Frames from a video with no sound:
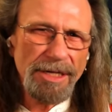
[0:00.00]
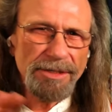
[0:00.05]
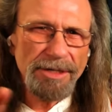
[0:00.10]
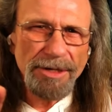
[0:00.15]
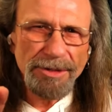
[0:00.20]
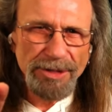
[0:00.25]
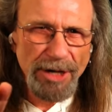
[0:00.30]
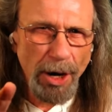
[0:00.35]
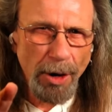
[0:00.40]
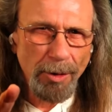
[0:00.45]

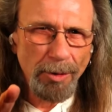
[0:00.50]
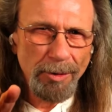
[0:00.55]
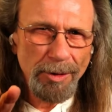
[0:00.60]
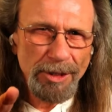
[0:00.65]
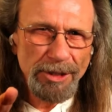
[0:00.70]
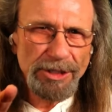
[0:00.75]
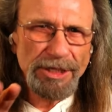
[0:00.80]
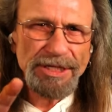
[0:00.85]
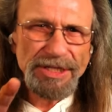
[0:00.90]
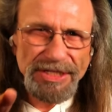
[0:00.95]
no, no.
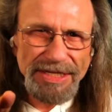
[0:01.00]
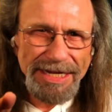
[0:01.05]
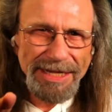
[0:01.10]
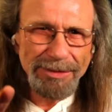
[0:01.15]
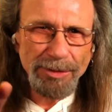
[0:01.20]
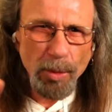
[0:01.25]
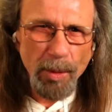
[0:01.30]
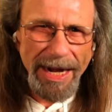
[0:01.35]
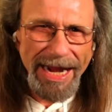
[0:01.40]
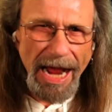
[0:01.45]
You see,
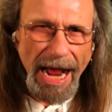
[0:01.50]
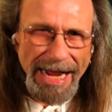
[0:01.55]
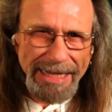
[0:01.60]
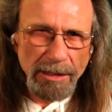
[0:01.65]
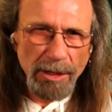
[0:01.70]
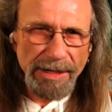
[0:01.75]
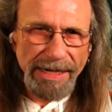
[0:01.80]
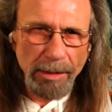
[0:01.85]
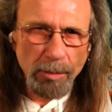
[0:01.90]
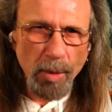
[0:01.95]
the way I
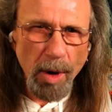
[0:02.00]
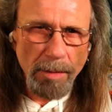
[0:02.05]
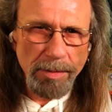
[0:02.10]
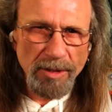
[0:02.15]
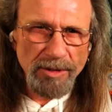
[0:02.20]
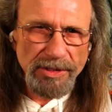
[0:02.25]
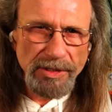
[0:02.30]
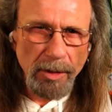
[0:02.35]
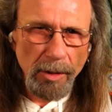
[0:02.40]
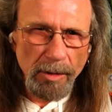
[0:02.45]
look at
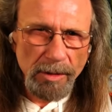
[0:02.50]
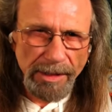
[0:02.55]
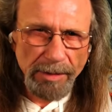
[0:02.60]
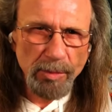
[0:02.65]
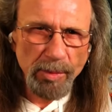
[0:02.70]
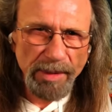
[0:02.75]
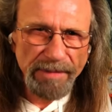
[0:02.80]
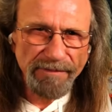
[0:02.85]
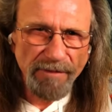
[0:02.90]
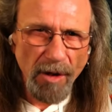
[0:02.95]
Rubber Soul
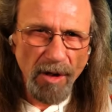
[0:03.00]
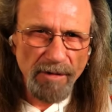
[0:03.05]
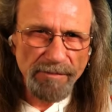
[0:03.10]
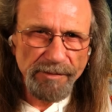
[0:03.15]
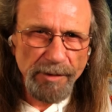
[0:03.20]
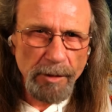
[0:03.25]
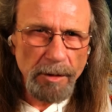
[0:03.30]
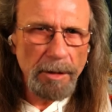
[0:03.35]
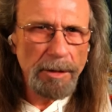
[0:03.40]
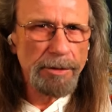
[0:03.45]
and
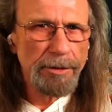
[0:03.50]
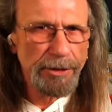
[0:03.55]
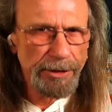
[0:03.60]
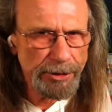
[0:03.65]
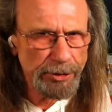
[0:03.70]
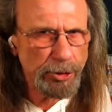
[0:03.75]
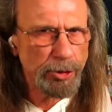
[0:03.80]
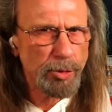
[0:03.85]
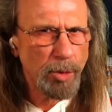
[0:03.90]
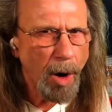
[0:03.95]
Revolver, the
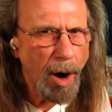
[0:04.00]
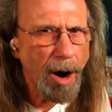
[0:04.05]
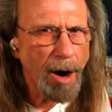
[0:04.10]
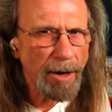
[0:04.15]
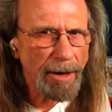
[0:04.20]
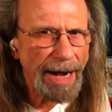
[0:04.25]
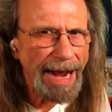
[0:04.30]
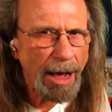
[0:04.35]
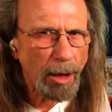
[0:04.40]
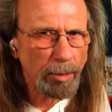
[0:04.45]
two
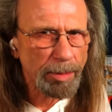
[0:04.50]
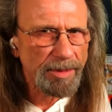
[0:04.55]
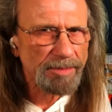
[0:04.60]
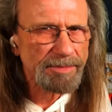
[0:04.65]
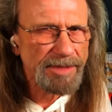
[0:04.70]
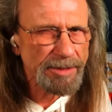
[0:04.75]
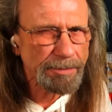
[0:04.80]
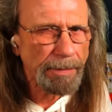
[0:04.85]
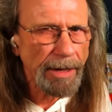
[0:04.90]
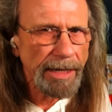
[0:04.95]
are
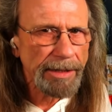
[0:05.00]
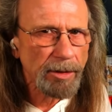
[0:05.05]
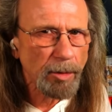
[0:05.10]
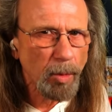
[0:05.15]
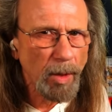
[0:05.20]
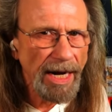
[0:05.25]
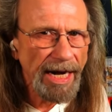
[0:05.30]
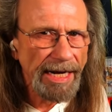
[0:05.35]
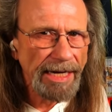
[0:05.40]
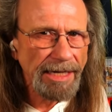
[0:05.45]
albums, by the way,